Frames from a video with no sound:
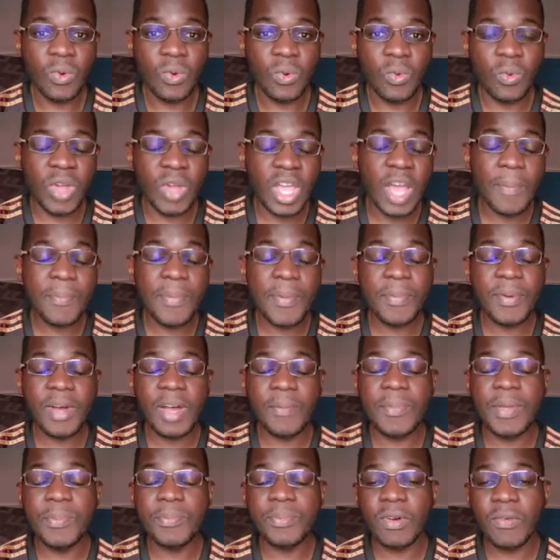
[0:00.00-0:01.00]
where people
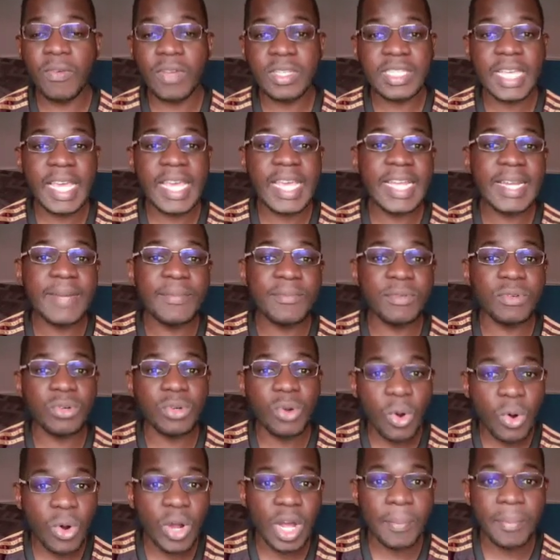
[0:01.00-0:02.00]
have been prophesying
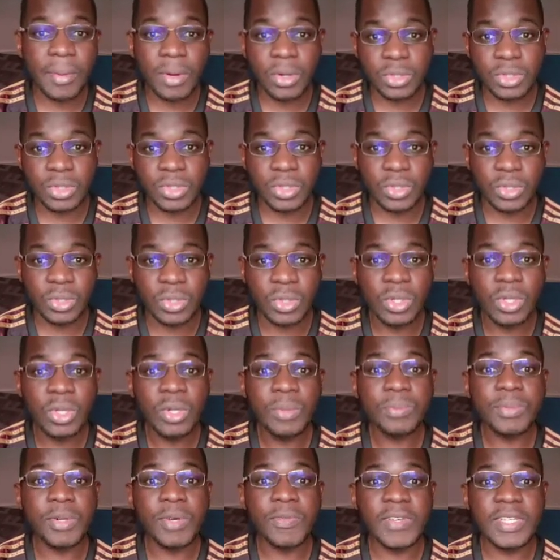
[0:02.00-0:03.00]
wrong about you.
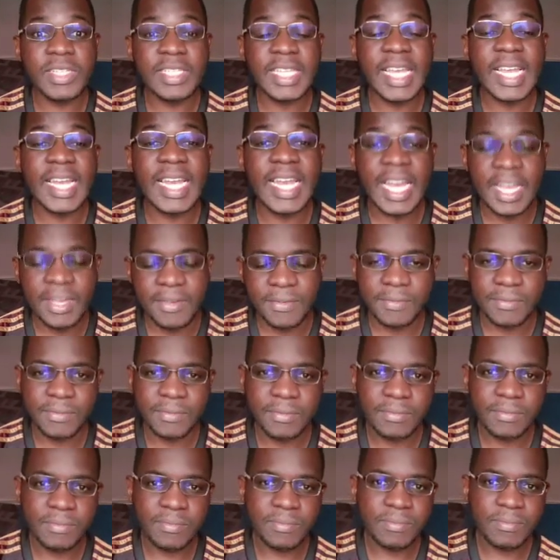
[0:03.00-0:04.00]
Prophesy life
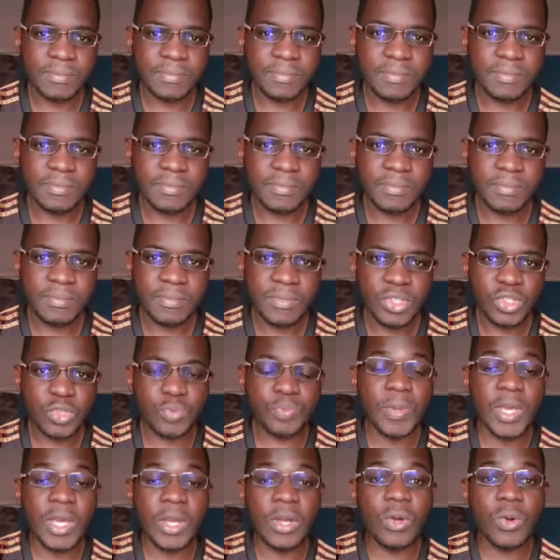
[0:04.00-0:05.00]

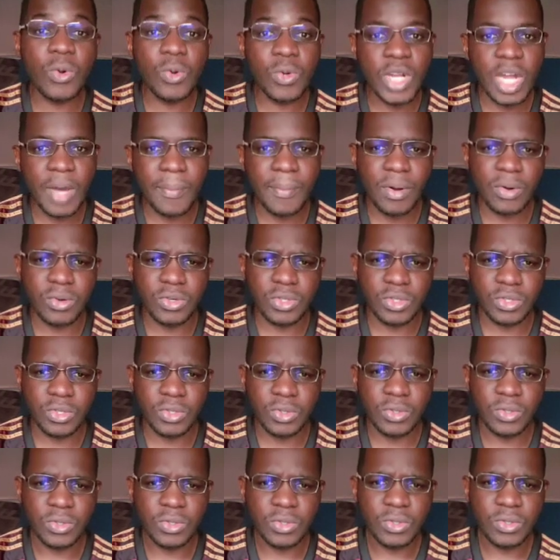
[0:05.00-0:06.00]
speak good about
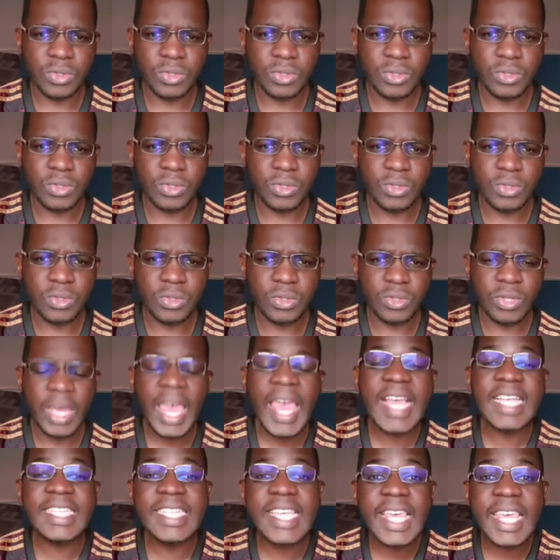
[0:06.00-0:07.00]
you.
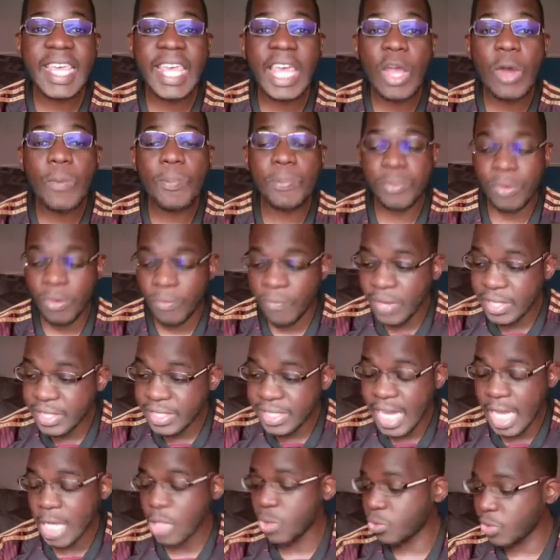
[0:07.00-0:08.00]
Ezekiel
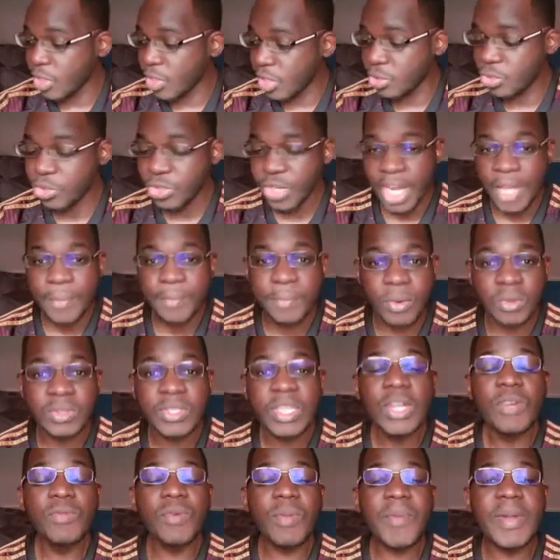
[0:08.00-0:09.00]
prophesied to the dry
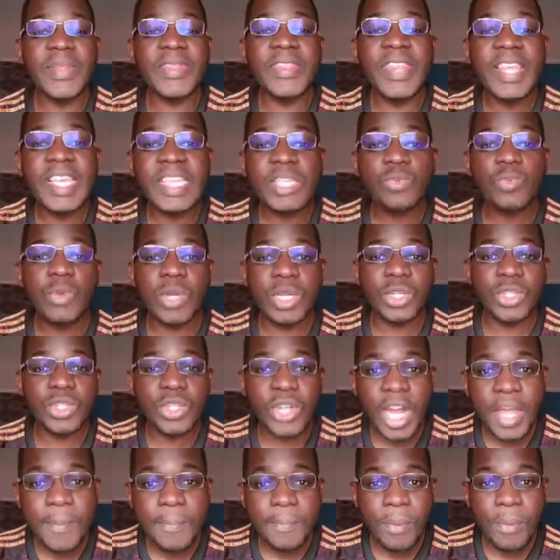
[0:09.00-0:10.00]
bones. Remember, these were
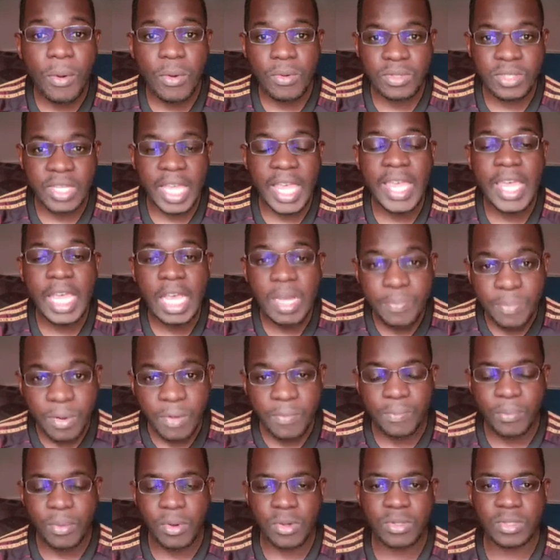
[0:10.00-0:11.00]
dry bones, a heap
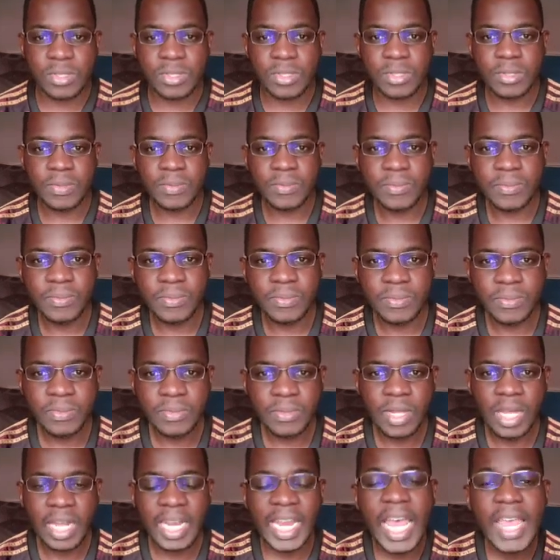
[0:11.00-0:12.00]
of bones,
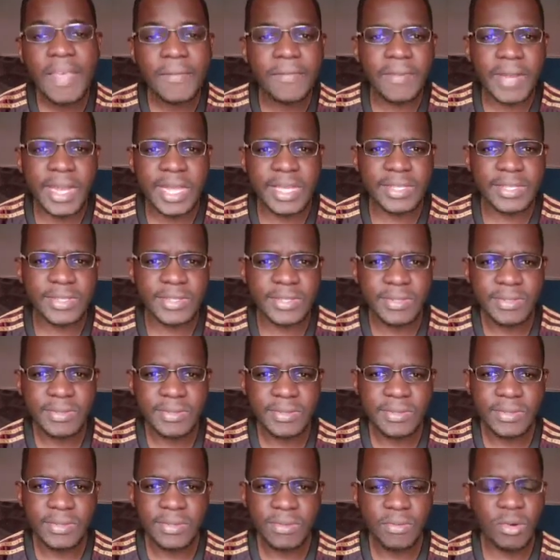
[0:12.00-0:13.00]
lifeless,
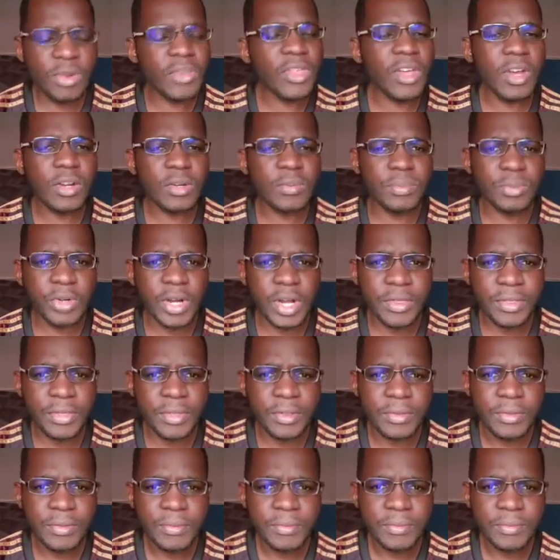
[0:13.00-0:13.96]
without breath.